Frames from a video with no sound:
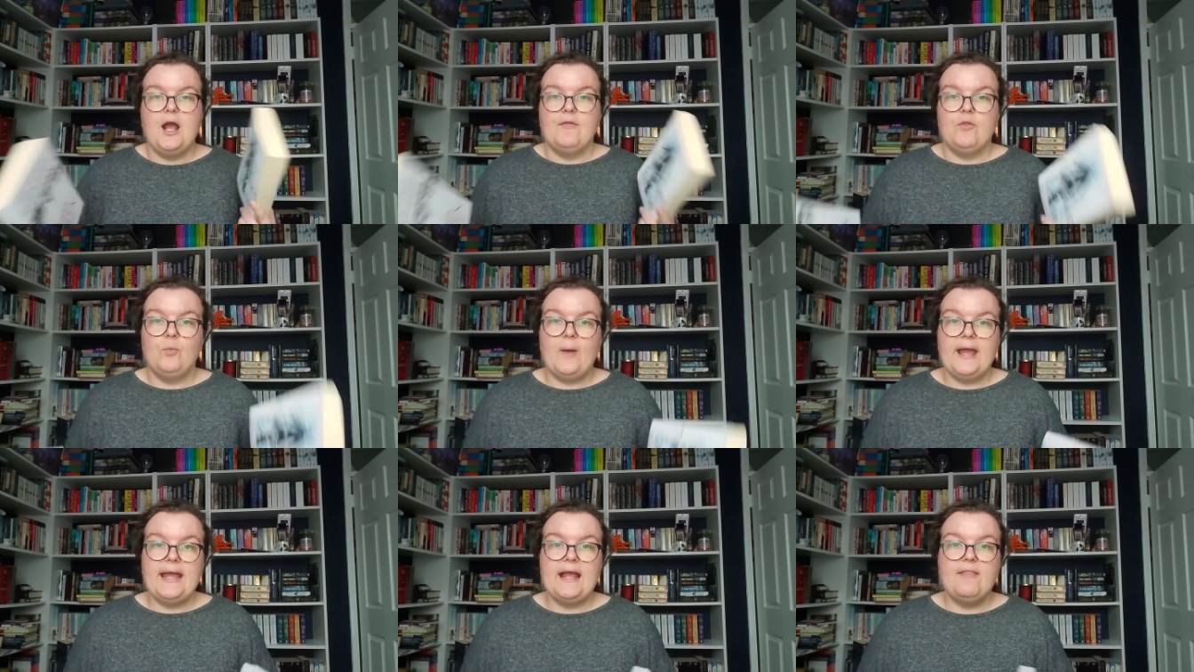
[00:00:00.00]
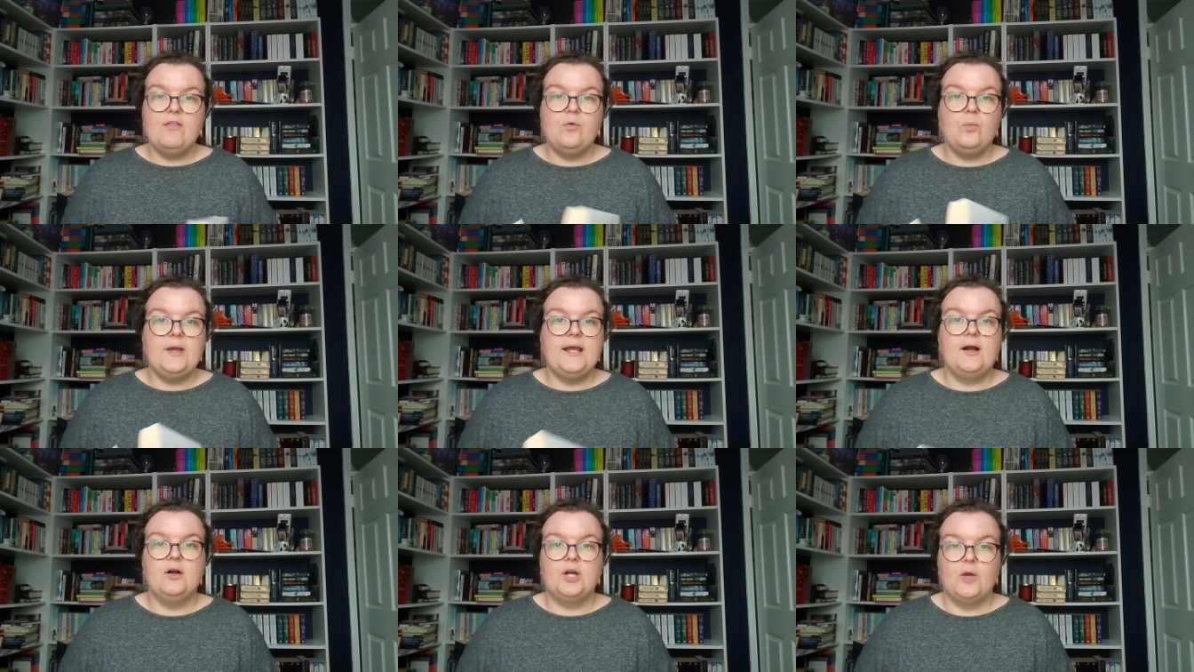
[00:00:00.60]
the way that
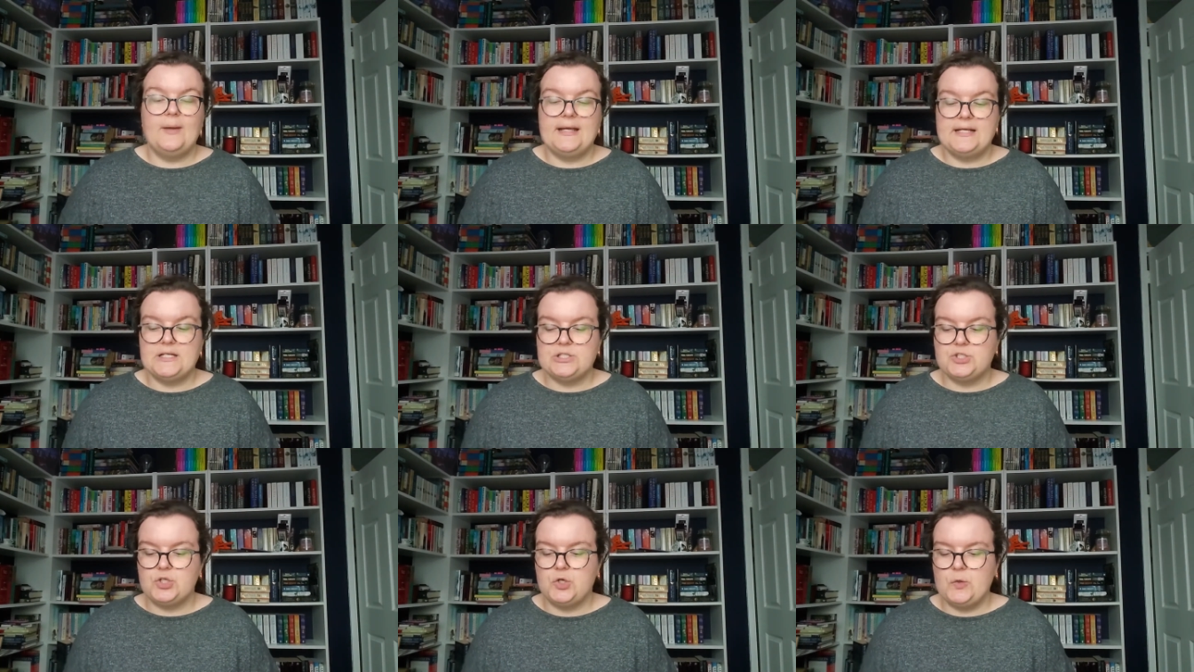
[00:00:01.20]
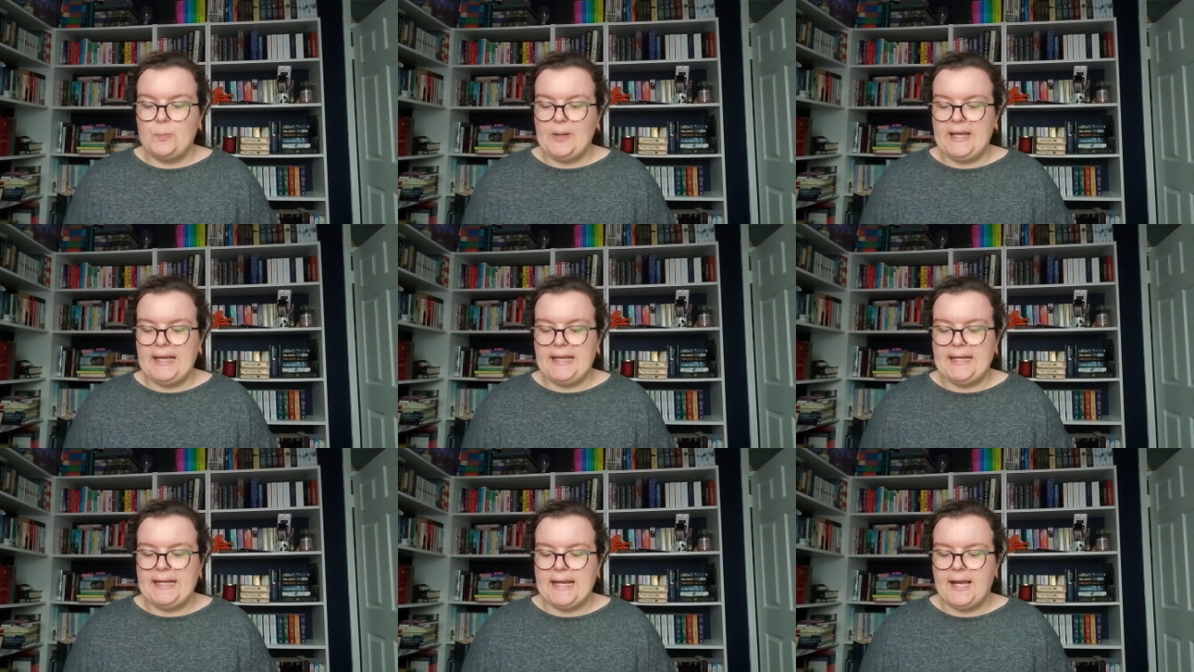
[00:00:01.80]
we are going to
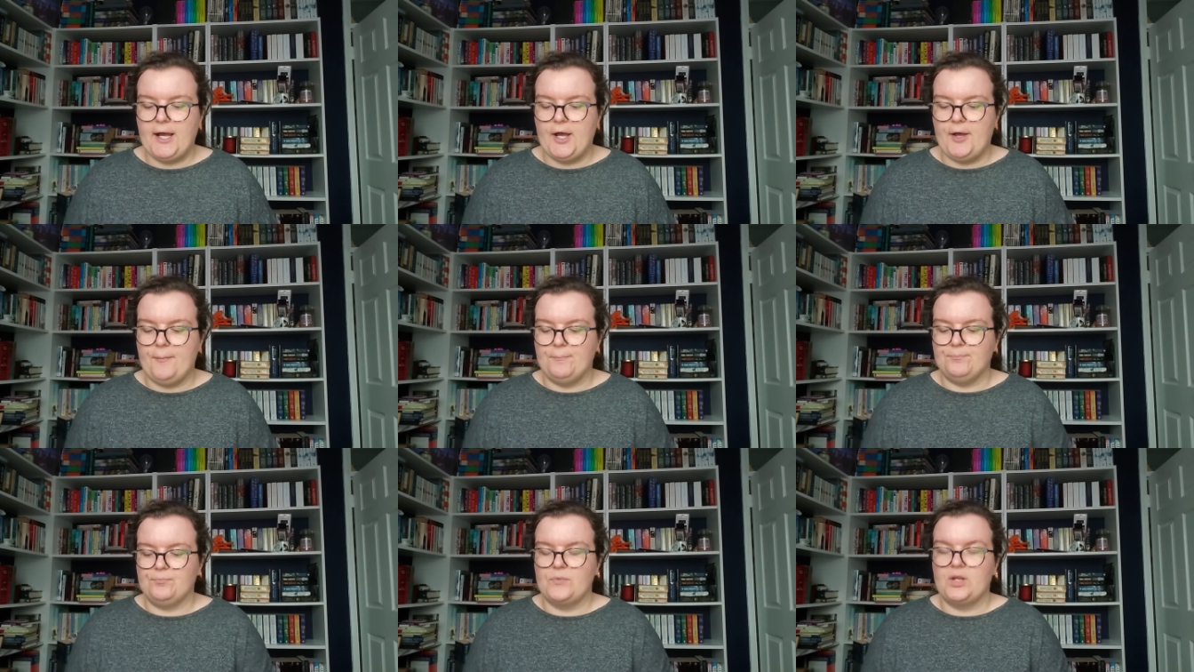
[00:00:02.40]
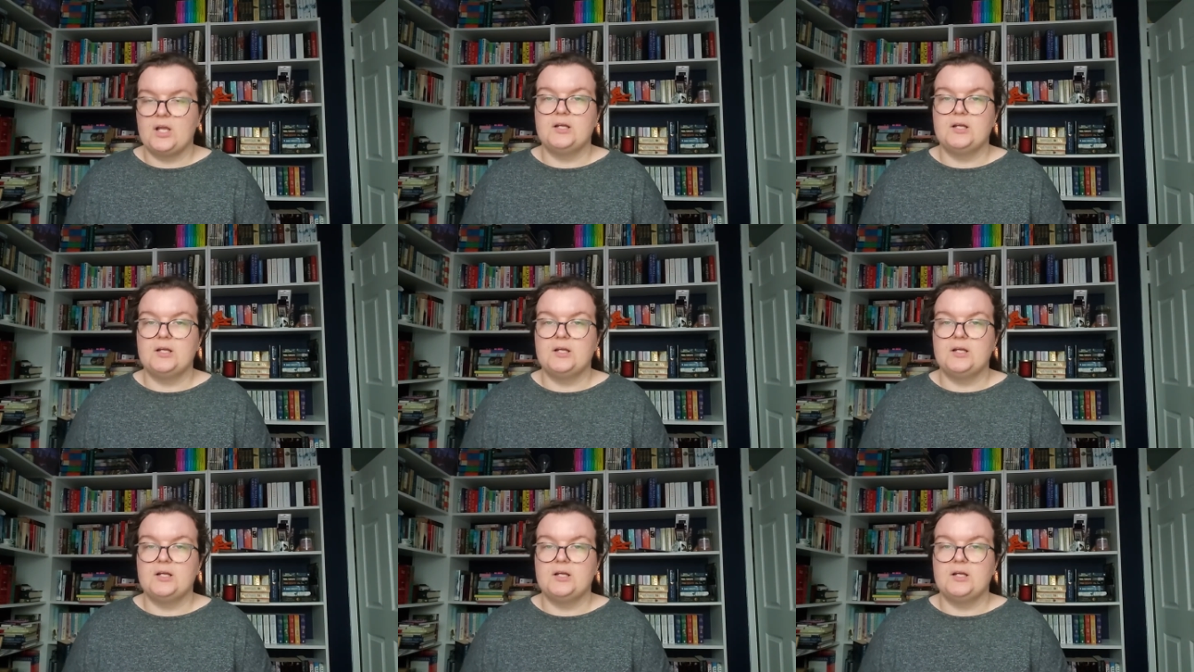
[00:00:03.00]
be um,